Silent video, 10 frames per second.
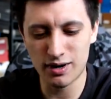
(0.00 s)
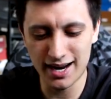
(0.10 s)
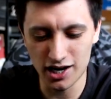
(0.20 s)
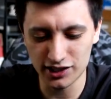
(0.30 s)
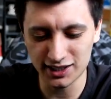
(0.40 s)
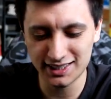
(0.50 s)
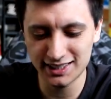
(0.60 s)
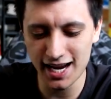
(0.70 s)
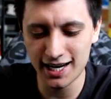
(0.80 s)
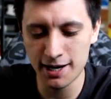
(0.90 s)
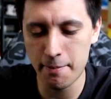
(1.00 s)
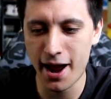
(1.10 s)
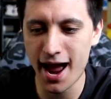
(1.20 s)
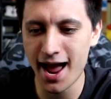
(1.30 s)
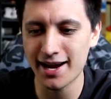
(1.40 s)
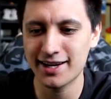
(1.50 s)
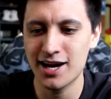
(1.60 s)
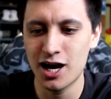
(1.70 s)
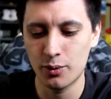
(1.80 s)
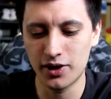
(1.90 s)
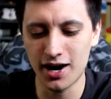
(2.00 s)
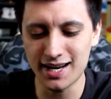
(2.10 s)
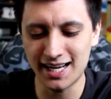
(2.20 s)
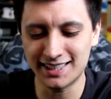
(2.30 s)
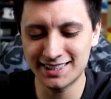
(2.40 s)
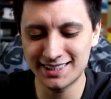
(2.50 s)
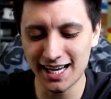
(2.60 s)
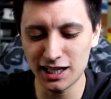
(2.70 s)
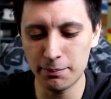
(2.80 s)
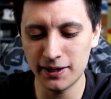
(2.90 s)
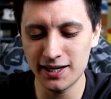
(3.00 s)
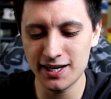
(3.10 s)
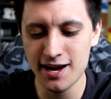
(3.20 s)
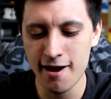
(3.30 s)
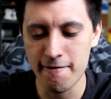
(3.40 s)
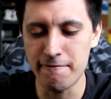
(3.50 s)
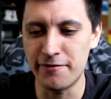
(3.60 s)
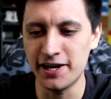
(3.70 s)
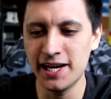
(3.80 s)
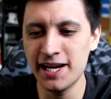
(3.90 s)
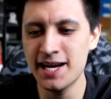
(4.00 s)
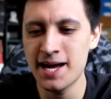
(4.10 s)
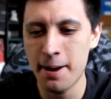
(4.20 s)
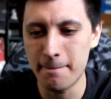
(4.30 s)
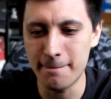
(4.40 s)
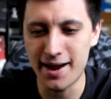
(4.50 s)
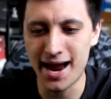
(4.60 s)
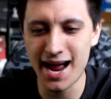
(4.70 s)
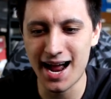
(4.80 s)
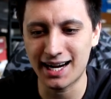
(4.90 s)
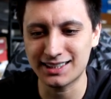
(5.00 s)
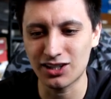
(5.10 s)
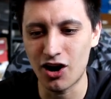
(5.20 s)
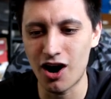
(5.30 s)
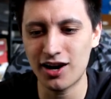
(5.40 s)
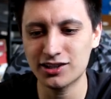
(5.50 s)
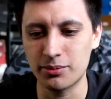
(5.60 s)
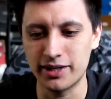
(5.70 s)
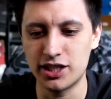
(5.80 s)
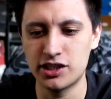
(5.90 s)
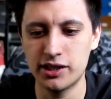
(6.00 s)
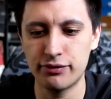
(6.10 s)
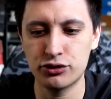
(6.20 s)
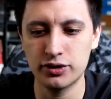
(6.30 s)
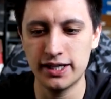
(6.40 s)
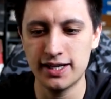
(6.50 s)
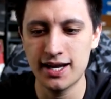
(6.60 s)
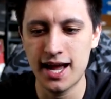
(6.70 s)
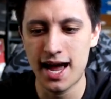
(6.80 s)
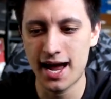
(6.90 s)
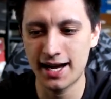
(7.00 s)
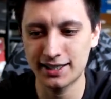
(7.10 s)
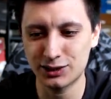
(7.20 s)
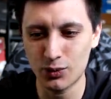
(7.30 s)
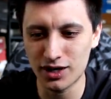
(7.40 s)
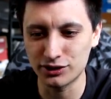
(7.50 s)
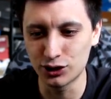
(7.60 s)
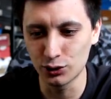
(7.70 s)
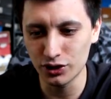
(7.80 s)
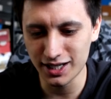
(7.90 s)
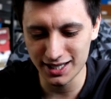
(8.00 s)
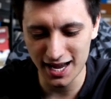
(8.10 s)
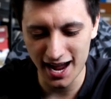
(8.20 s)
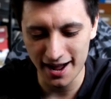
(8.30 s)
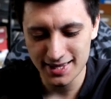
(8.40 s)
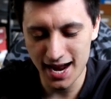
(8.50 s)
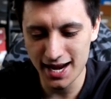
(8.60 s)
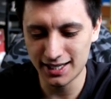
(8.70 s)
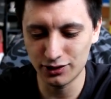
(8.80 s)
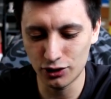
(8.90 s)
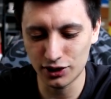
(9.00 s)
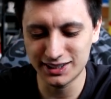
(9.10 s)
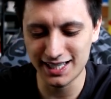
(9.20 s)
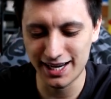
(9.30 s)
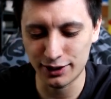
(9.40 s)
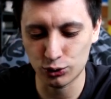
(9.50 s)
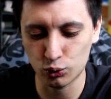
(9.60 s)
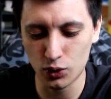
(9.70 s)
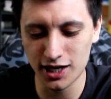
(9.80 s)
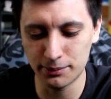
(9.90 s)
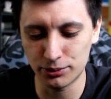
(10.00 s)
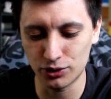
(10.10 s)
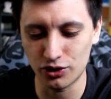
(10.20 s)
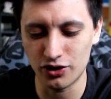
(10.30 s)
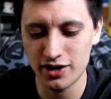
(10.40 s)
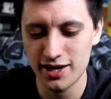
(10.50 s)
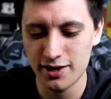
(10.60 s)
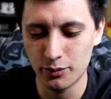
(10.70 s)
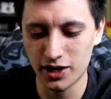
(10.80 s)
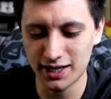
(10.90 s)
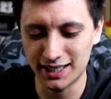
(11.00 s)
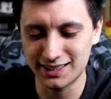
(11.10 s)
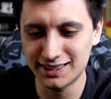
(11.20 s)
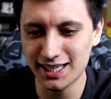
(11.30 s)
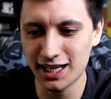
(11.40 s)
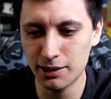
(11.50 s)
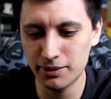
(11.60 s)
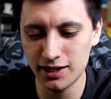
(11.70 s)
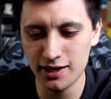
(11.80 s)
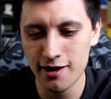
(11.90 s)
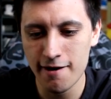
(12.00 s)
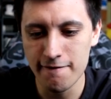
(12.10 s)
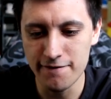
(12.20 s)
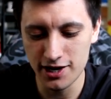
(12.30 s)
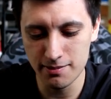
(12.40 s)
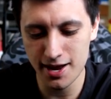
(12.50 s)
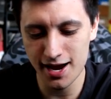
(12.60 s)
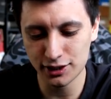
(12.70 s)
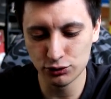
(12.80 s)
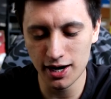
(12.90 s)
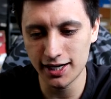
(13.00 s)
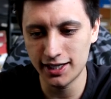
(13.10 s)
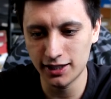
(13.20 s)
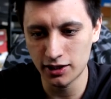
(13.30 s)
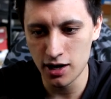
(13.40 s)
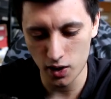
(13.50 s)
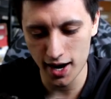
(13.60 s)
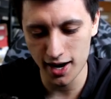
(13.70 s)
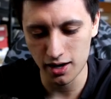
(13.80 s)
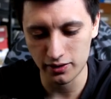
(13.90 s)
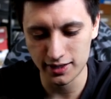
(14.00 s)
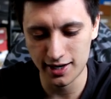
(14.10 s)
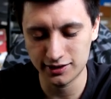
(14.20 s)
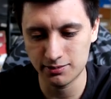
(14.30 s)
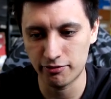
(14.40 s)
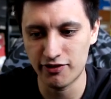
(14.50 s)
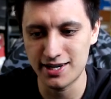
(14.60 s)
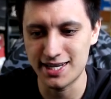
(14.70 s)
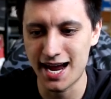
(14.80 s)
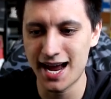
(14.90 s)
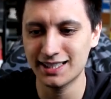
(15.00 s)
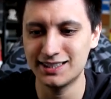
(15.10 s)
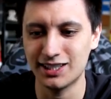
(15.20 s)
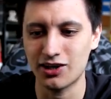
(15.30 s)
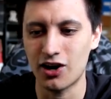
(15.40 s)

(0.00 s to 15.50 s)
Right on our second pack, we got a Celebi V Max. Awesome. And a Shiftry as well. Dude, look at that. That looks incredible. We got a Celebi V Max right here. Wow, that is some fantastic